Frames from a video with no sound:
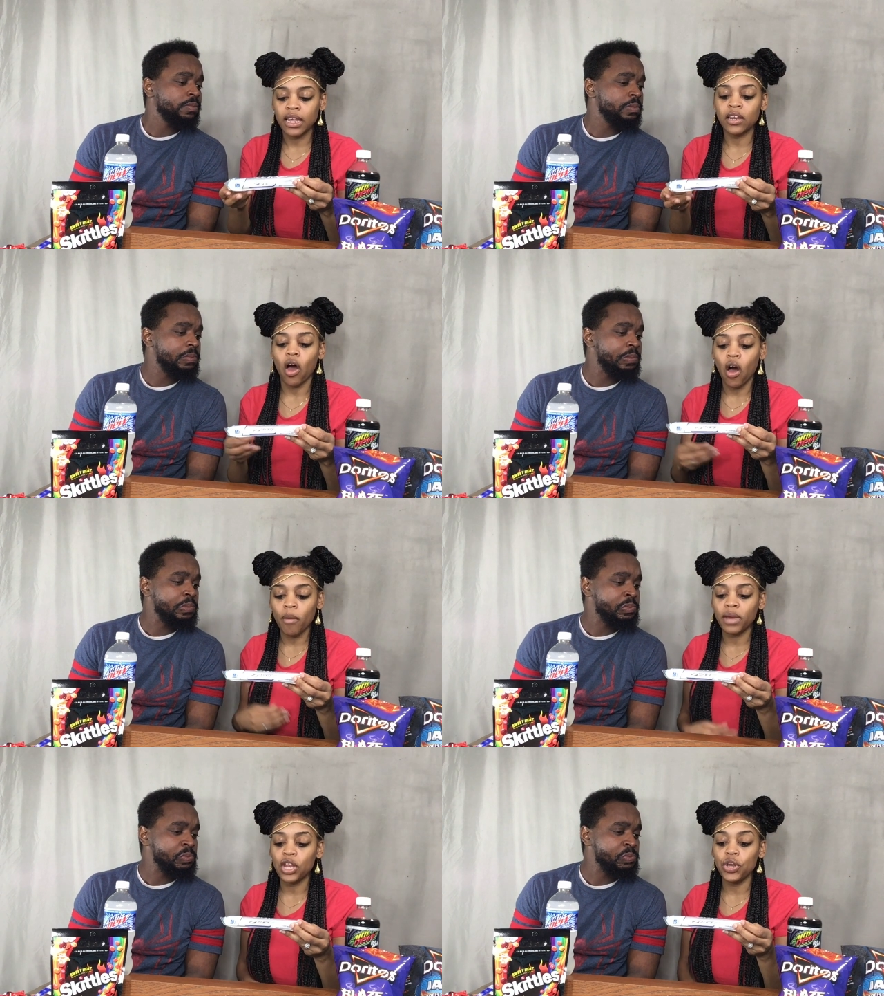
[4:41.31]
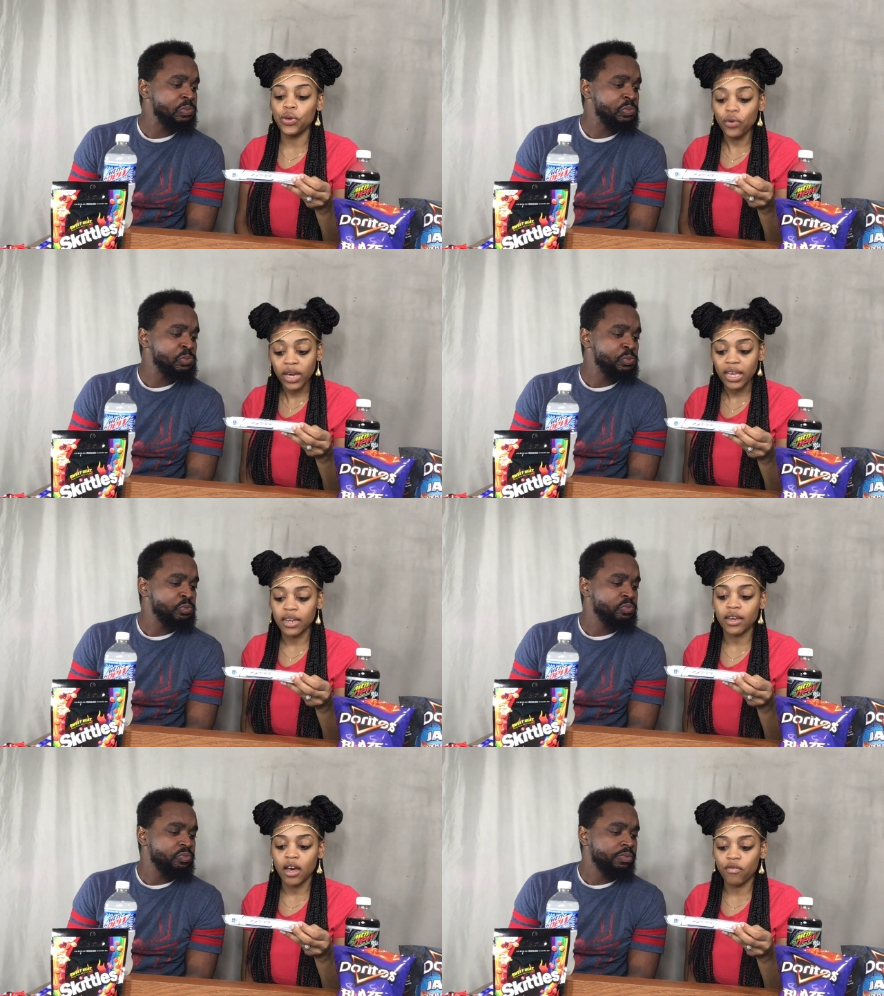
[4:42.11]
Speaker 1: and almond nougat
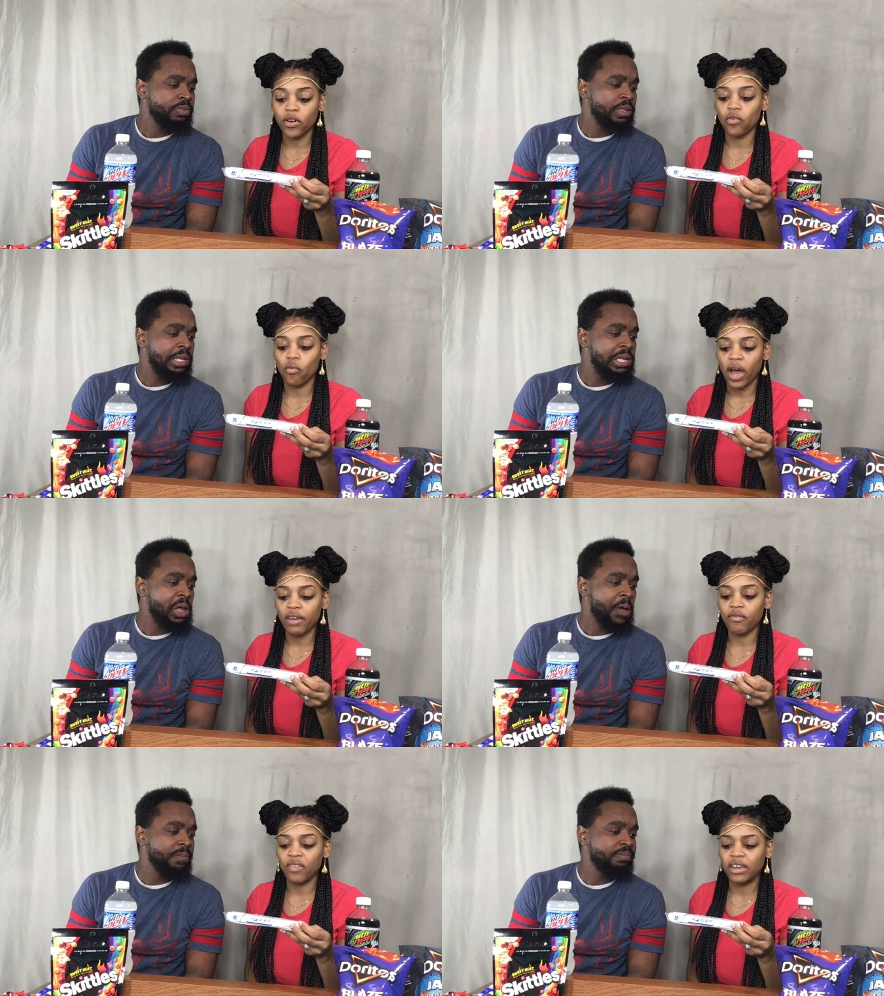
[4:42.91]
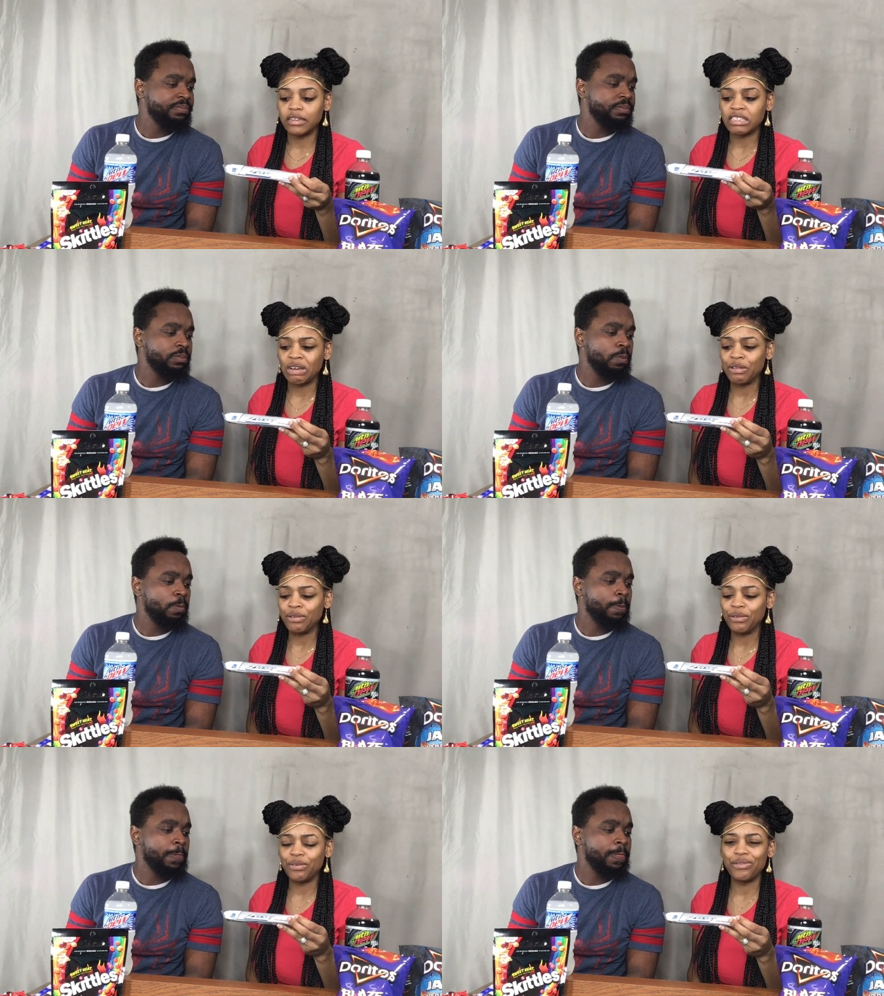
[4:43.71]
covered white fudge.
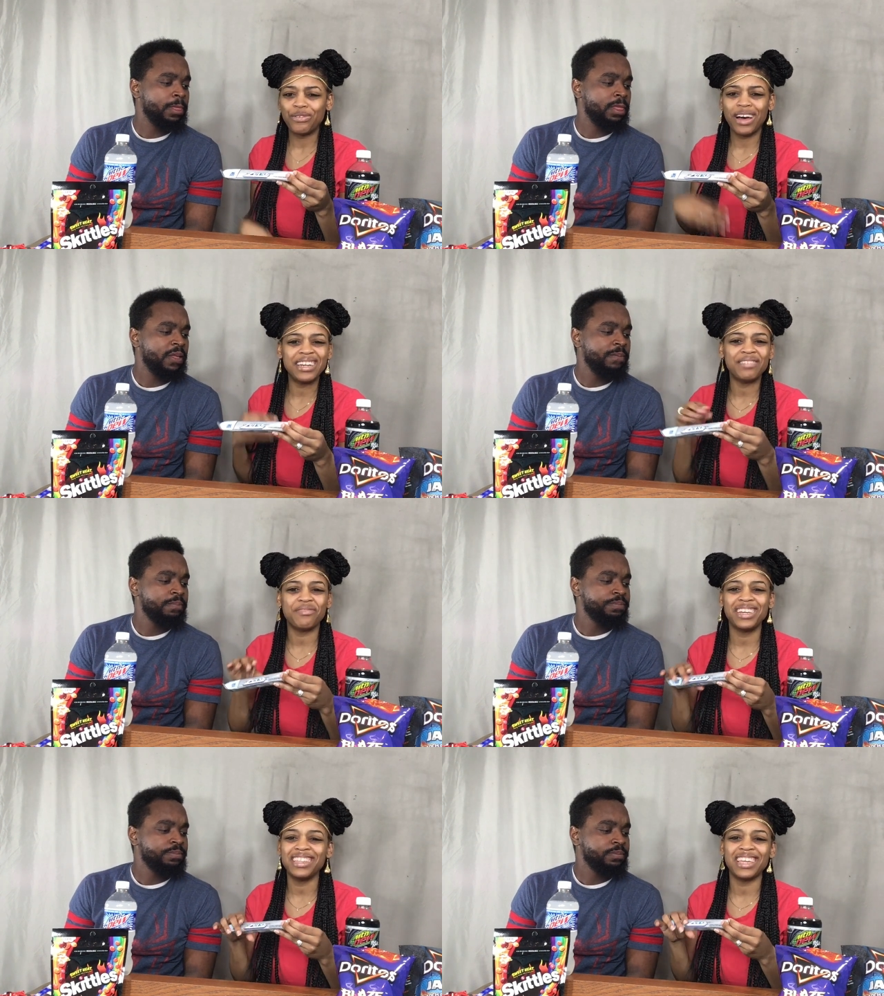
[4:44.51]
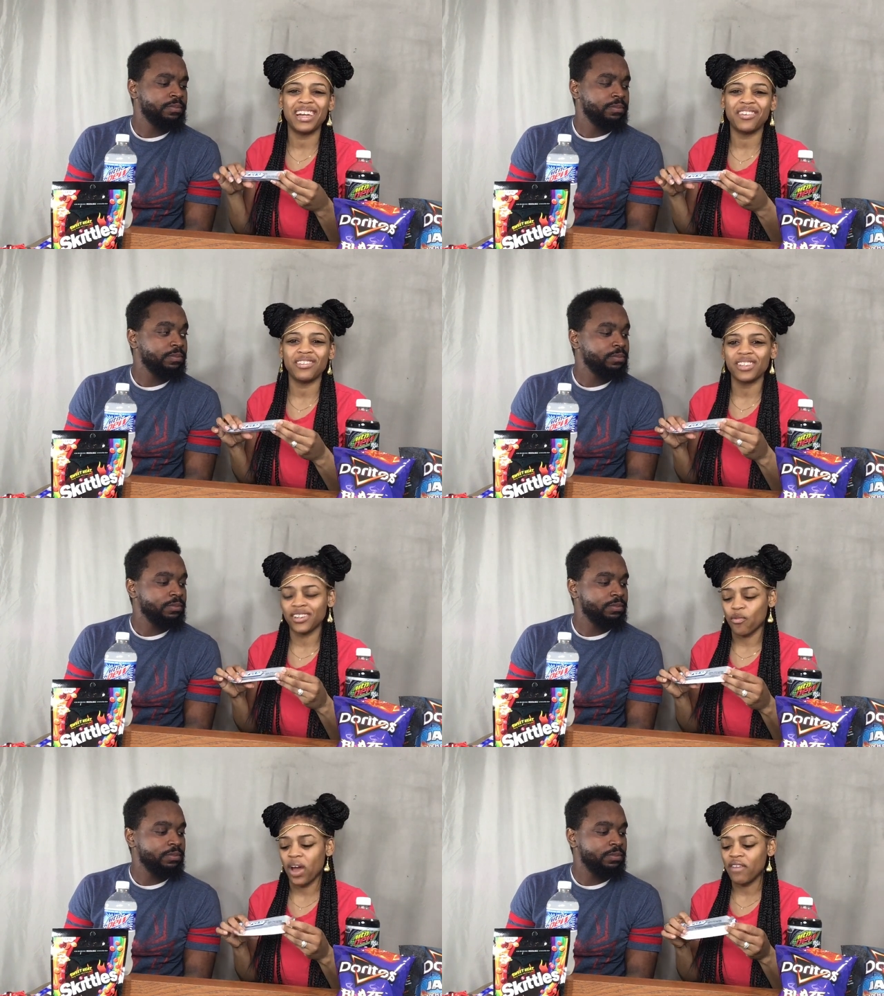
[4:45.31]
Oh, I didn't read that earlier.
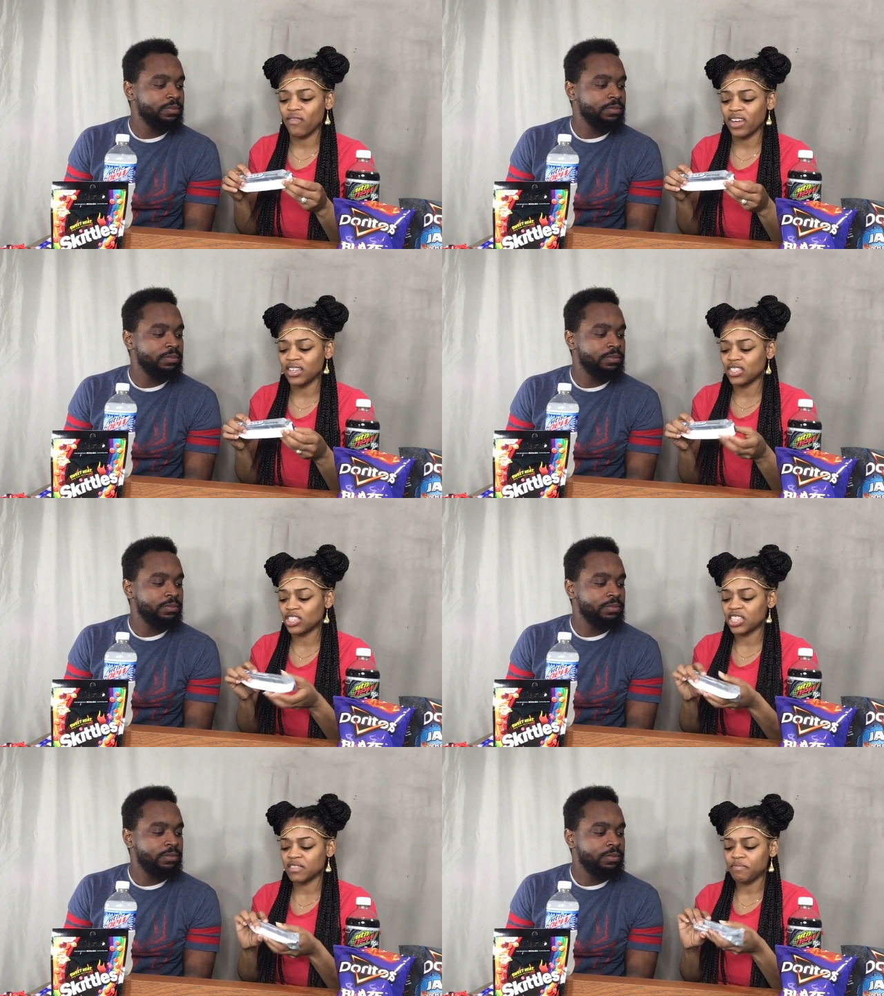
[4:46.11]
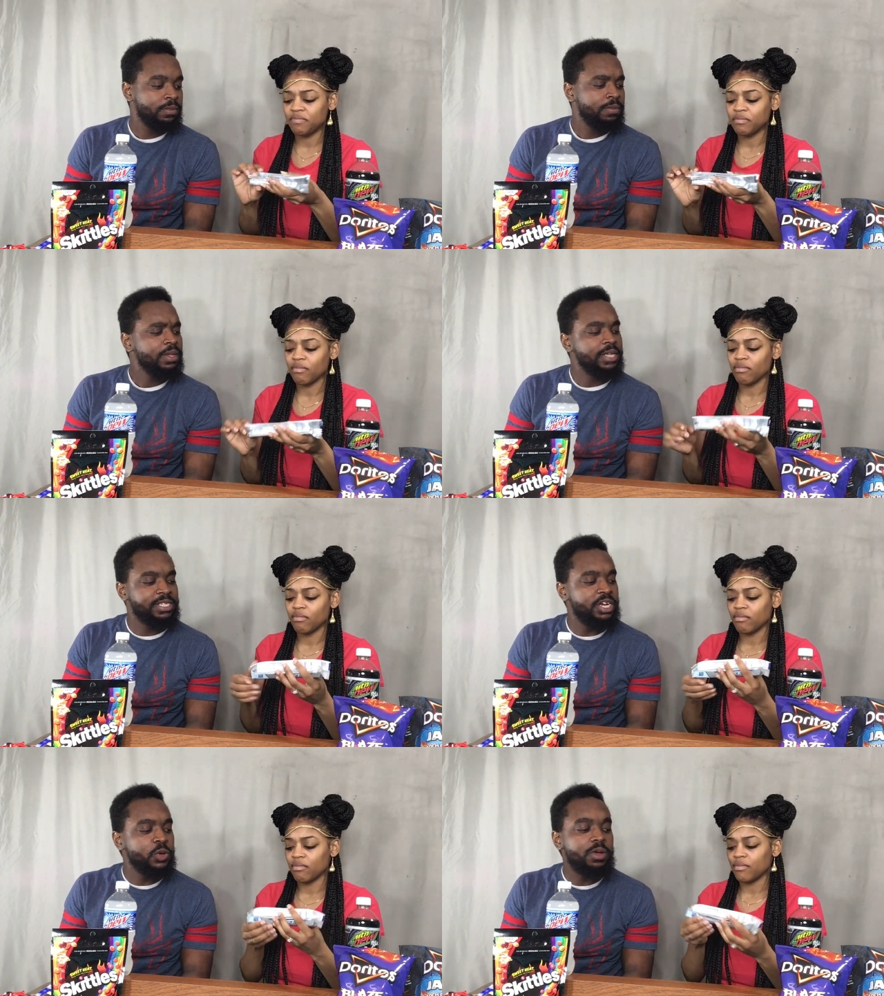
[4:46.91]
White fudge.
Speaker 2: Is it
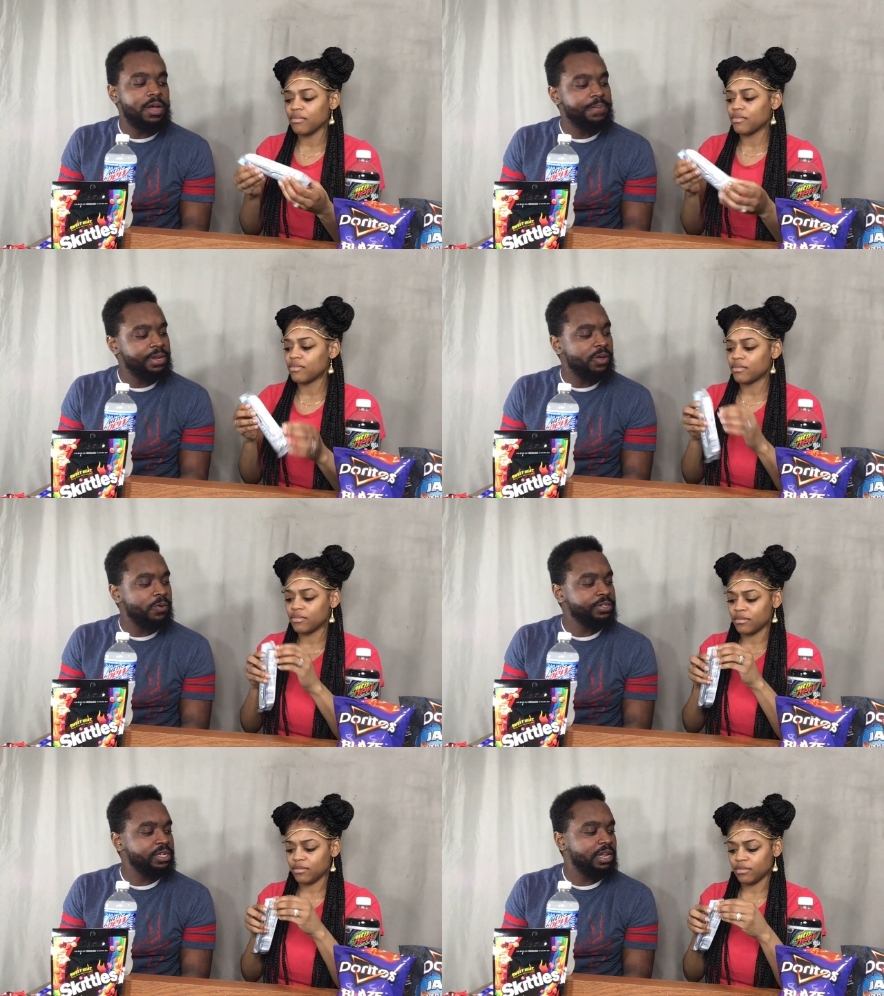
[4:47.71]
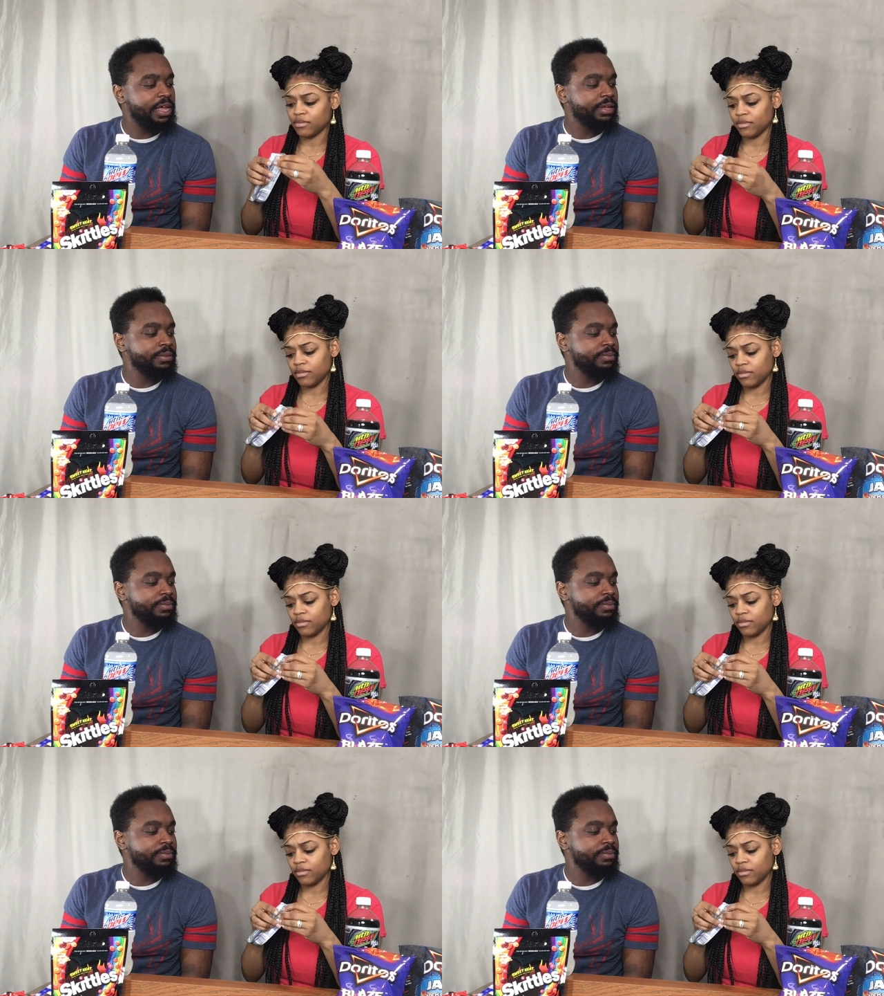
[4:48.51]
a new company or is it like,